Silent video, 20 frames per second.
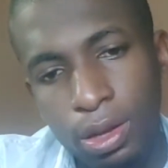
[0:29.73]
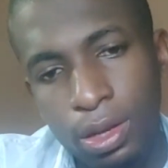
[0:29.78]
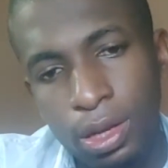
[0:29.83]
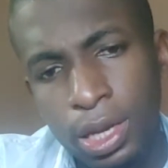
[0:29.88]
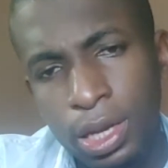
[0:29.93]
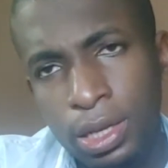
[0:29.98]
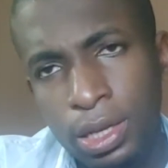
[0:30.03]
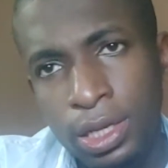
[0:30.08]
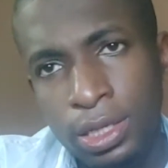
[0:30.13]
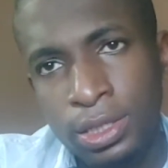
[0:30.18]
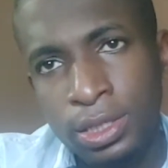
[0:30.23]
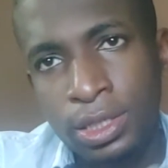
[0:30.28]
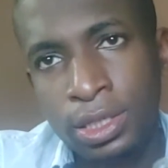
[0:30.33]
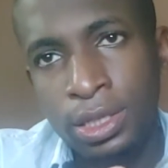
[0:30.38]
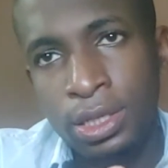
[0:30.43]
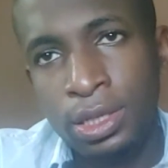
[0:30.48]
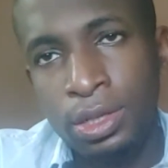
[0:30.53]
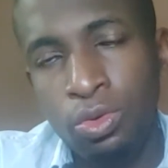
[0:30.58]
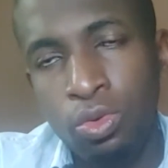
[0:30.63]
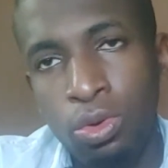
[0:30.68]
Let's
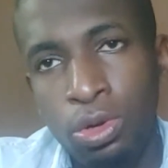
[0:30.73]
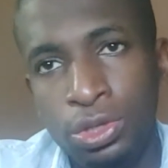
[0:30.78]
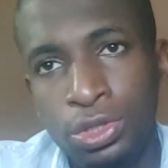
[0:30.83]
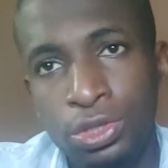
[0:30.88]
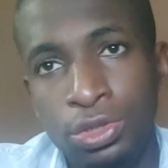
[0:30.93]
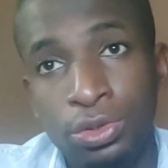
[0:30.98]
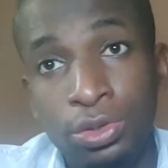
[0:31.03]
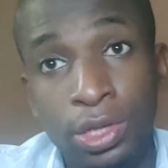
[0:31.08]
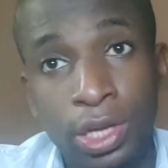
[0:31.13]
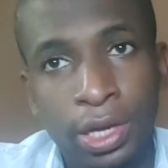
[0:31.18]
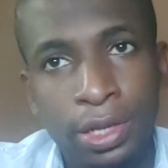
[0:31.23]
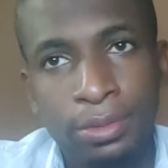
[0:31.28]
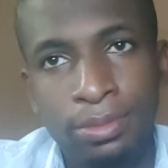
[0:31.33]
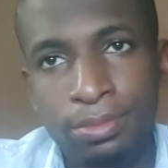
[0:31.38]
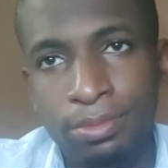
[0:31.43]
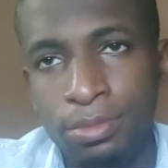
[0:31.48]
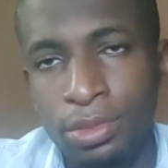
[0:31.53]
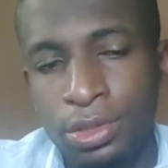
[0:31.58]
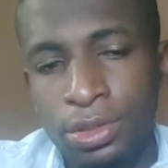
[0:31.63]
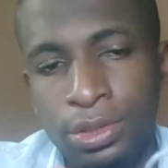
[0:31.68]
see what you get.
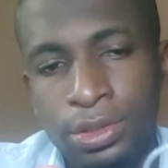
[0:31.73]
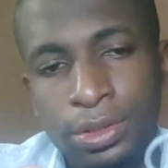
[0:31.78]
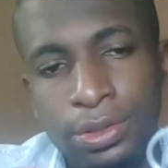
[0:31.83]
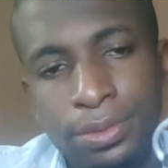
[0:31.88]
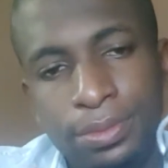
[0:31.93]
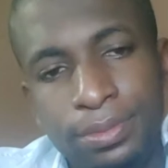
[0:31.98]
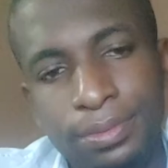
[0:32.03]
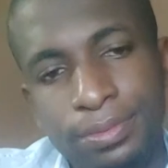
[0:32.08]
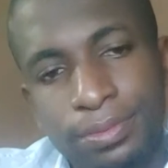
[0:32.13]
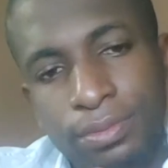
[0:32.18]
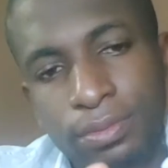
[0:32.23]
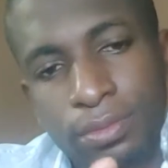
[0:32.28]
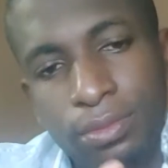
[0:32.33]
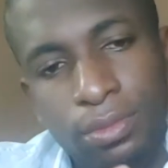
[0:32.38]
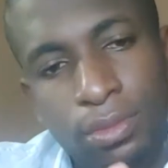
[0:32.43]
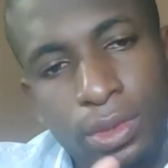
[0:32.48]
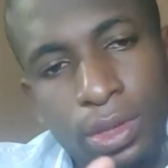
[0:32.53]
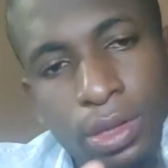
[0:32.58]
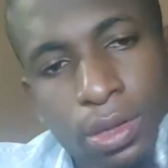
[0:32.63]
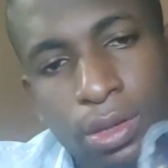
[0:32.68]
Look,
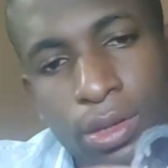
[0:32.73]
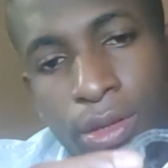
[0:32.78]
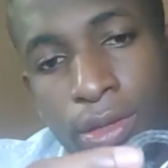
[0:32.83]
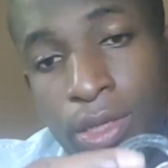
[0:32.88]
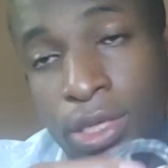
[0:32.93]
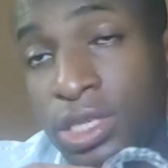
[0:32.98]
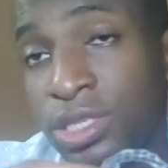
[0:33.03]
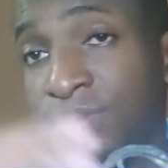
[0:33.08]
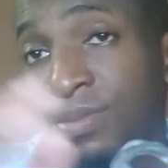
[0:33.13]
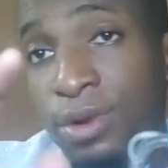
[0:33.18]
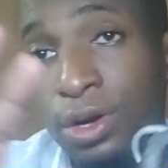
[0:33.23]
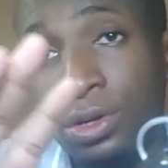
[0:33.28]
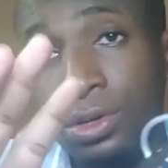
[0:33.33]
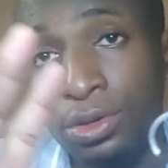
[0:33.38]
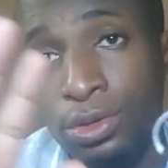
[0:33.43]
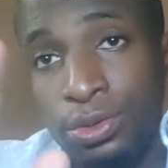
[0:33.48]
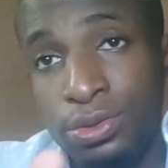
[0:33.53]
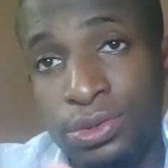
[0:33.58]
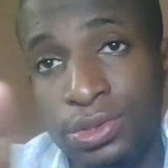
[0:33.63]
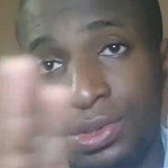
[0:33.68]
these
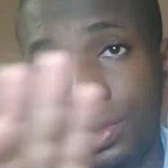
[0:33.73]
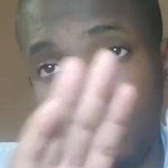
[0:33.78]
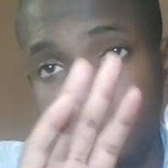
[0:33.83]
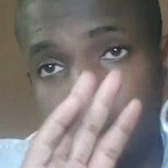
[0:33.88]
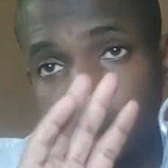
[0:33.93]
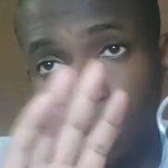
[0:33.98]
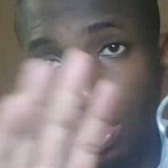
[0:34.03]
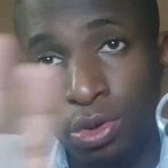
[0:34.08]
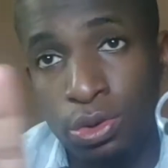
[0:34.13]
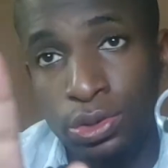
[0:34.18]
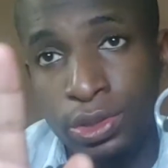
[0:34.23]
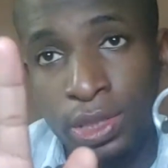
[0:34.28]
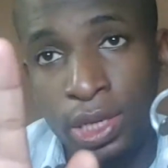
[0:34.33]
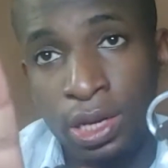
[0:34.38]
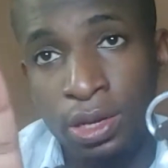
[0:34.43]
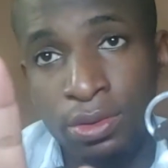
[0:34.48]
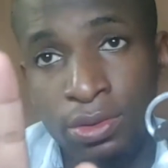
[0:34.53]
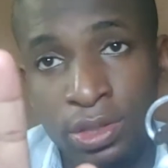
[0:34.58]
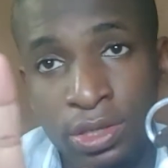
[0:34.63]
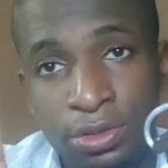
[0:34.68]
models all
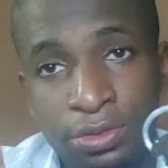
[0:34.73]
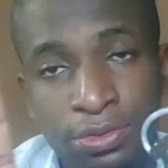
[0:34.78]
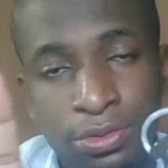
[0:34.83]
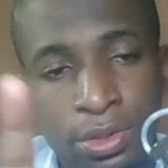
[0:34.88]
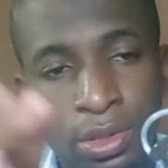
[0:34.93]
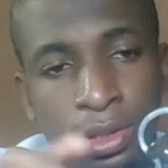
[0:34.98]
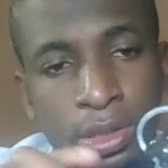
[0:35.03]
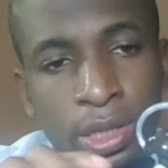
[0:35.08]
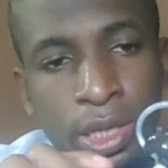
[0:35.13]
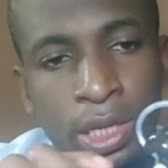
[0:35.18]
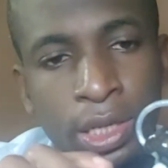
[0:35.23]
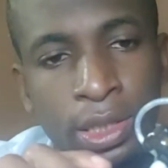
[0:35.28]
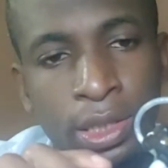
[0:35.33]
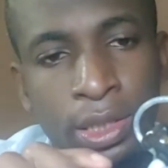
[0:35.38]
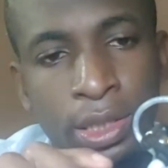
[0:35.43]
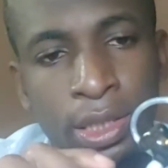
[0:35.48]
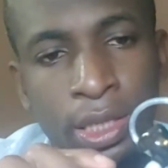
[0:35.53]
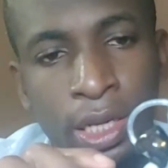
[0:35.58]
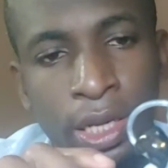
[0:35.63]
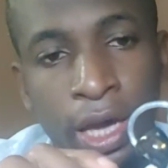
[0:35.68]
sound different
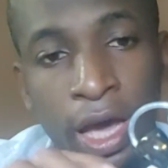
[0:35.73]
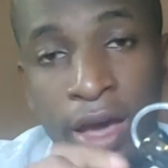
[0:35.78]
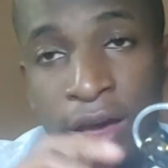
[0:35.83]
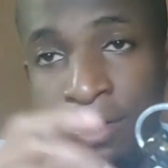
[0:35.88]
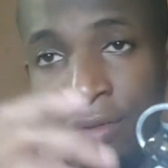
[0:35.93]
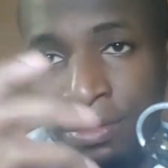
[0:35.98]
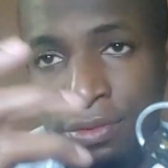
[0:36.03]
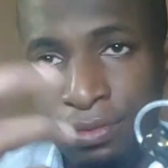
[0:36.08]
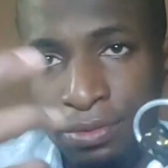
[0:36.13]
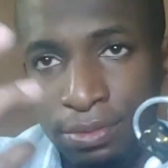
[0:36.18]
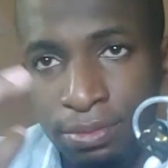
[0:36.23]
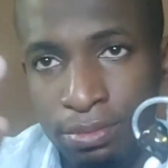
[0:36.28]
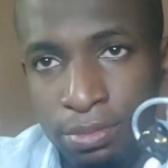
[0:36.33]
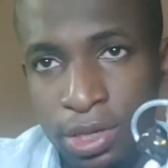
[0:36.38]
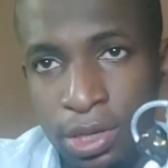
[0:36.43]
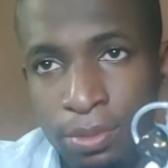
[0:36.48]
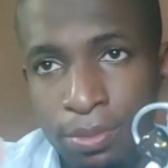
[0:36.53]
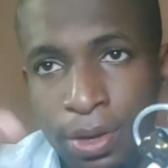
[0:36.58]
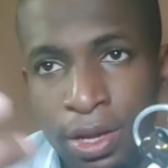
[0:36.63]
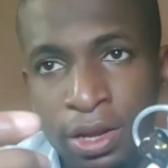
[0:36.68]
and they have
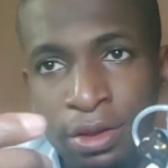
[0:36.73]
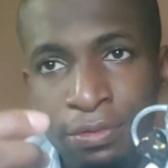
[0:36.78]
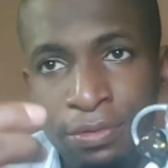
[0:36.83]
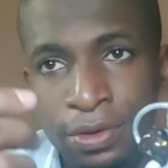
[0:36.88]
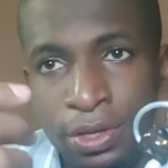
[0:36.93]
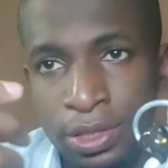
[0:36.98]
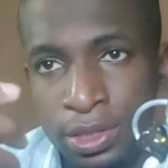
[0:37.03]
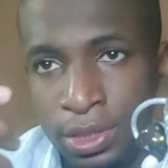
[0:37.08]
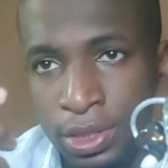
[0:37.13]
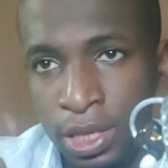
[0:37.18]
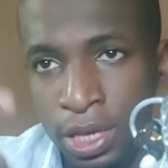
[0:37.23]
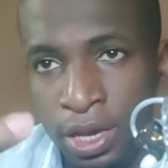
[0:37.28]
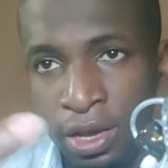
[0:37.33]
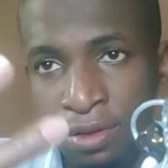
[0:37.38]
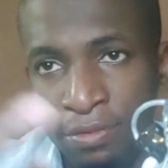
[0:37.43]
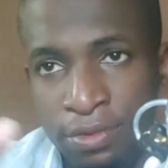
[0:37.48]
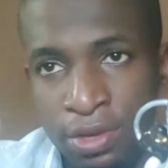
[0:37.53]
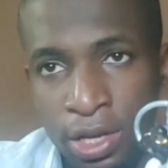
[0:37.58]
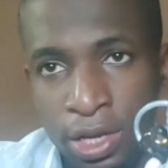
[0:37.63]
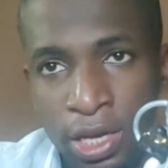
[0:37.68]
their benefits, they
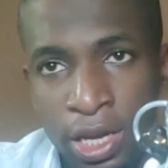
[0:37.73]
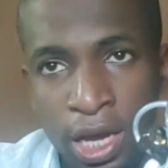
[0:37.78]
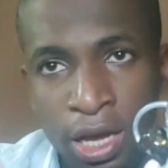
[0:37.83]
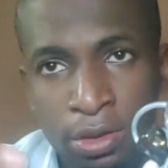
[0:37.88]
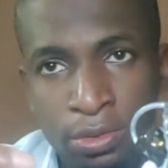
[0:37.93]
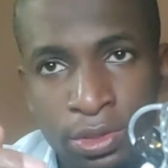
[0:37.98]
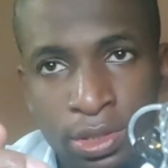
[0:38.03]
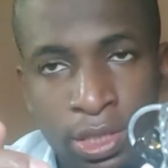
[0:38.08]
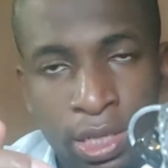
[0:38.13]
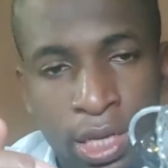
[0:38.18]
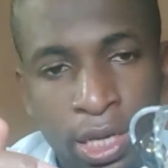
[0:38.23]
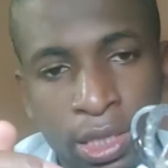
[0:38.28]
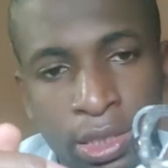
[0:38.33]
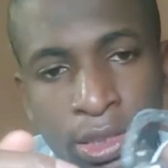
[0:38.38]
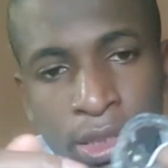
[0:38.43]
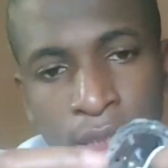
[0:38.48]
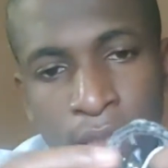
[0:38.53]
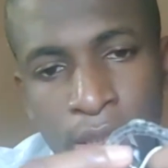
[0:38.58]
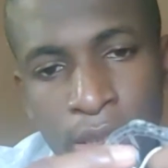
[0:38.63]
have their downside.